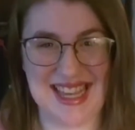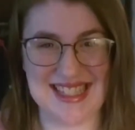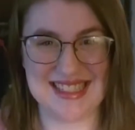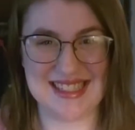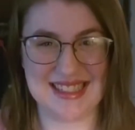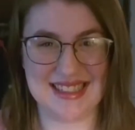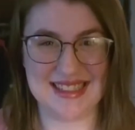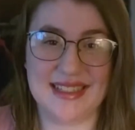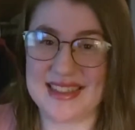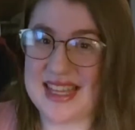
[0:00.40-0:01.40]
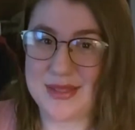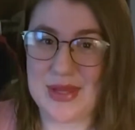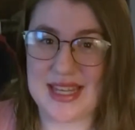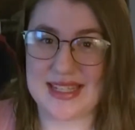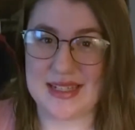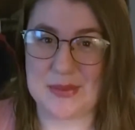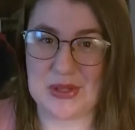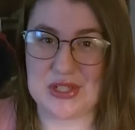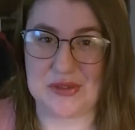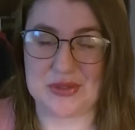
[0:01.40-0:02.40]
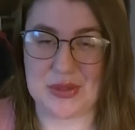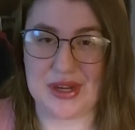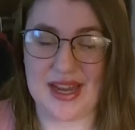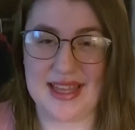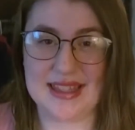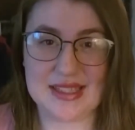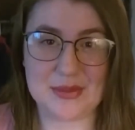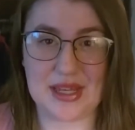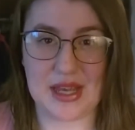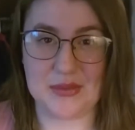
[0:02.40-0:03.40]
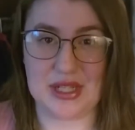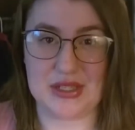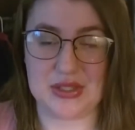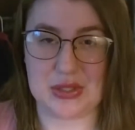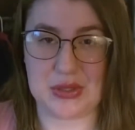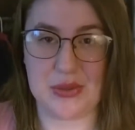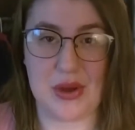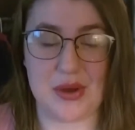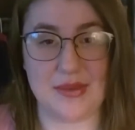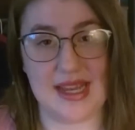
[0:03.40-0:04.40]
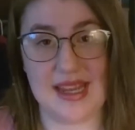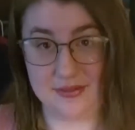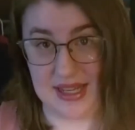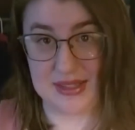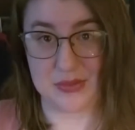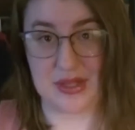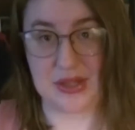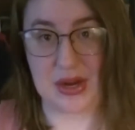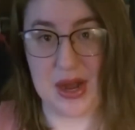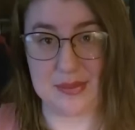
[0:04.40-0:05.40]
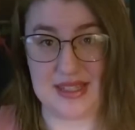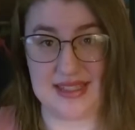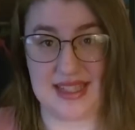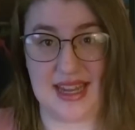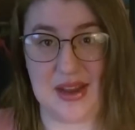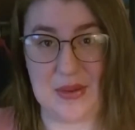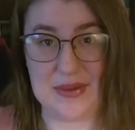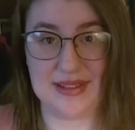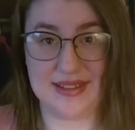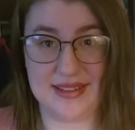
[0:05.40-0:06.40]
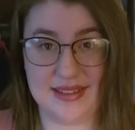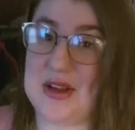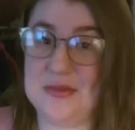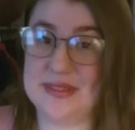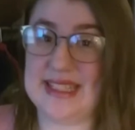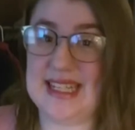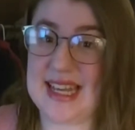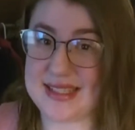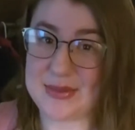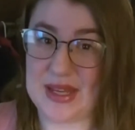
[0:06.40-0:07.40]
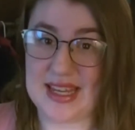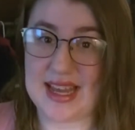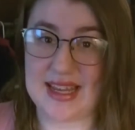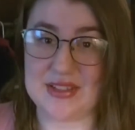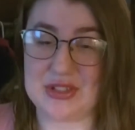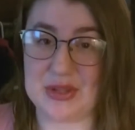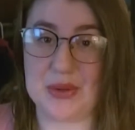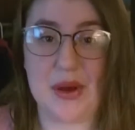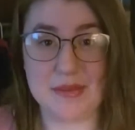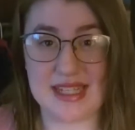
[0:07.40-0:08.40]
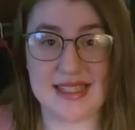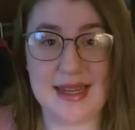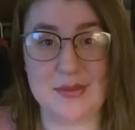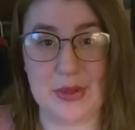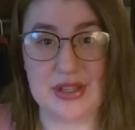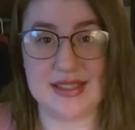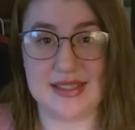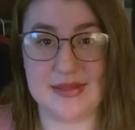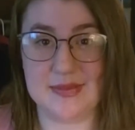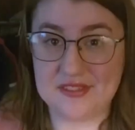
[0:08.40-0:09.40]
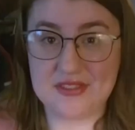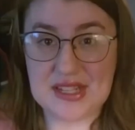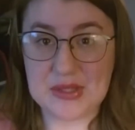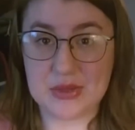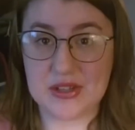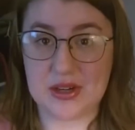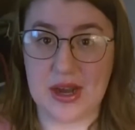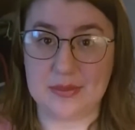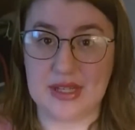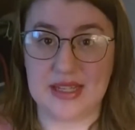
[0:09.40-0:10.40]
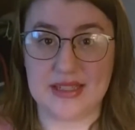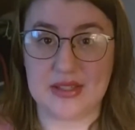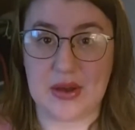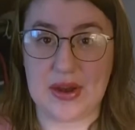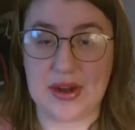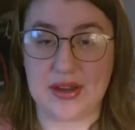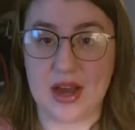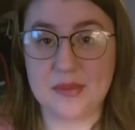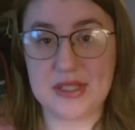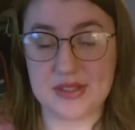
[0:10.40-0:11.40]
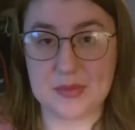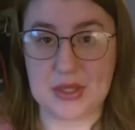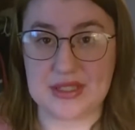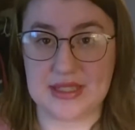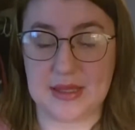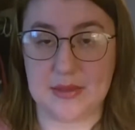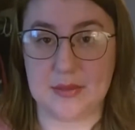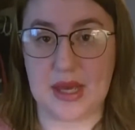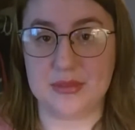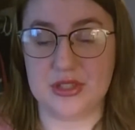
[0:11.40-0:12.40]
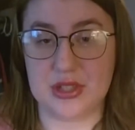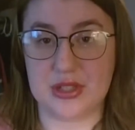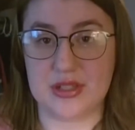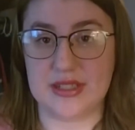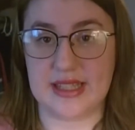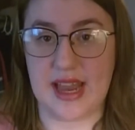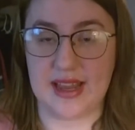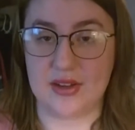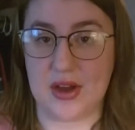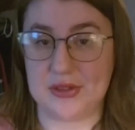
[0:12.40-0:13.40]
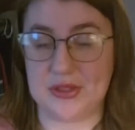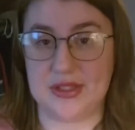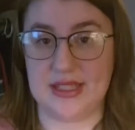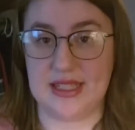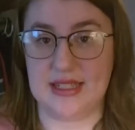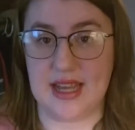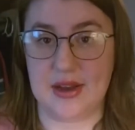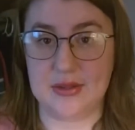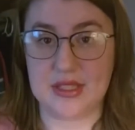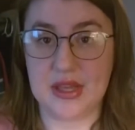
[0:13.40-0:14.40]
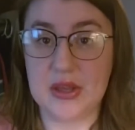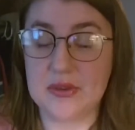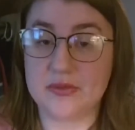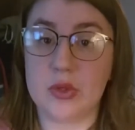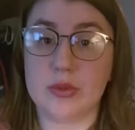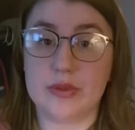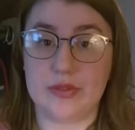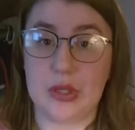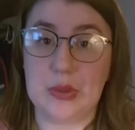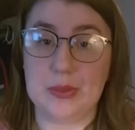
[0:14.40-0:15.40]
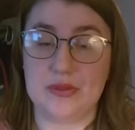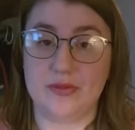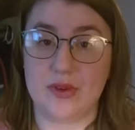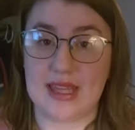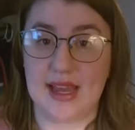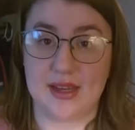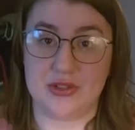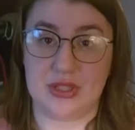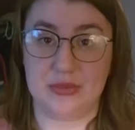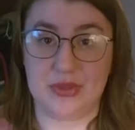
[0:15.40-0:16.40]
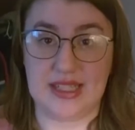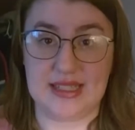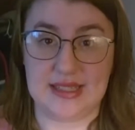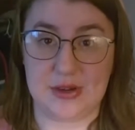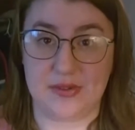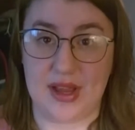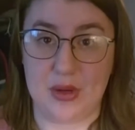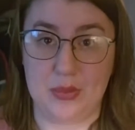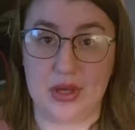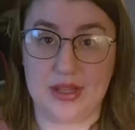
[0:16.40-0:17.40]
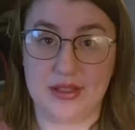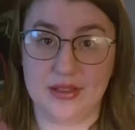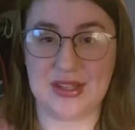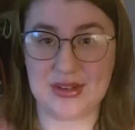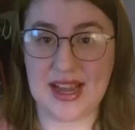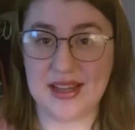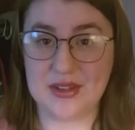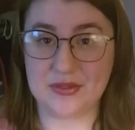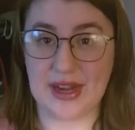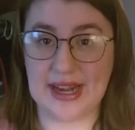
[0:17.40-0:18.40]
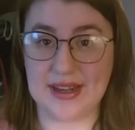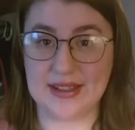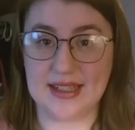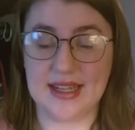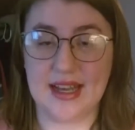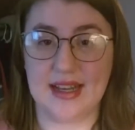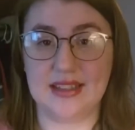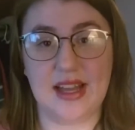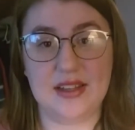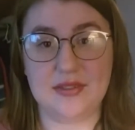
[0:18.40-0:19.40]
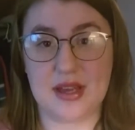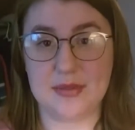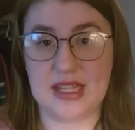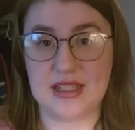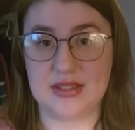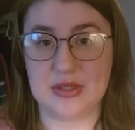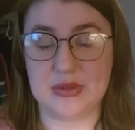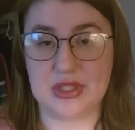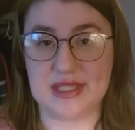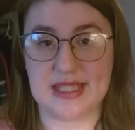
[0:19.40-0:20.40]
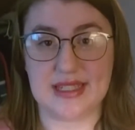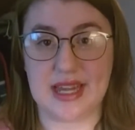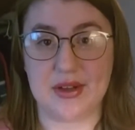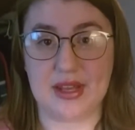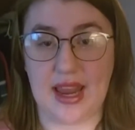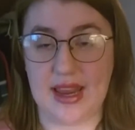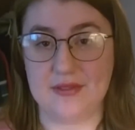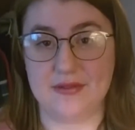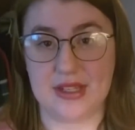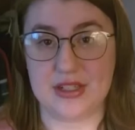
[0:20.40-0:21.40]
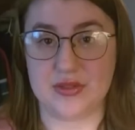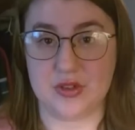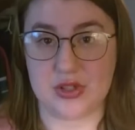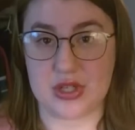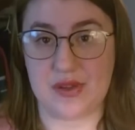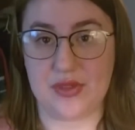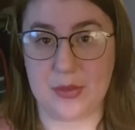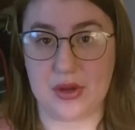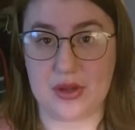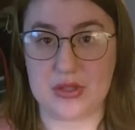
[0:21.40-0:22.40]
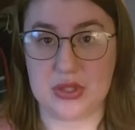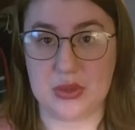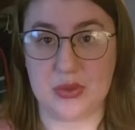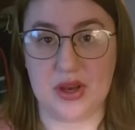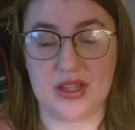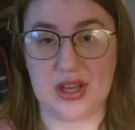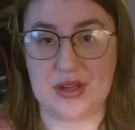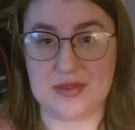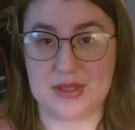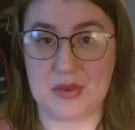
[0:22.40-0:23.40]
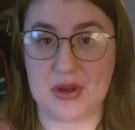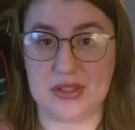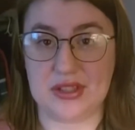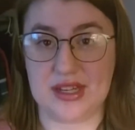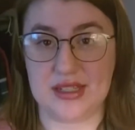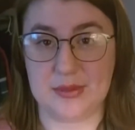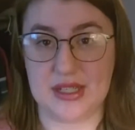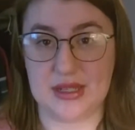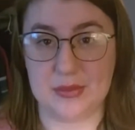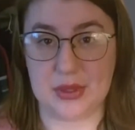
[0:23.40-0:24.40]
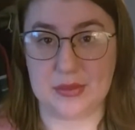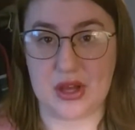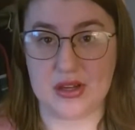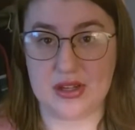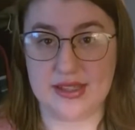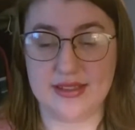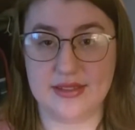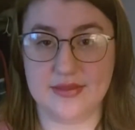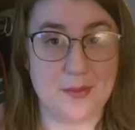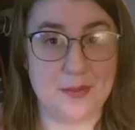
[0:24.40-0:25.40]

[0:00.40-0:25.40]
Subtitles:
Hi guys! Last week I did a bookshelf tour, and this week I wanted to show you all my advanced reader copies that I own. And hopefully next week I can show you all my signed books. Advanced reader copies are copies of books that publishers and authors send out for review before they actually release their final book. They're kind of rare. A lot of companies do just send out a finished version of the book to a lot of smaller independent book bloggers.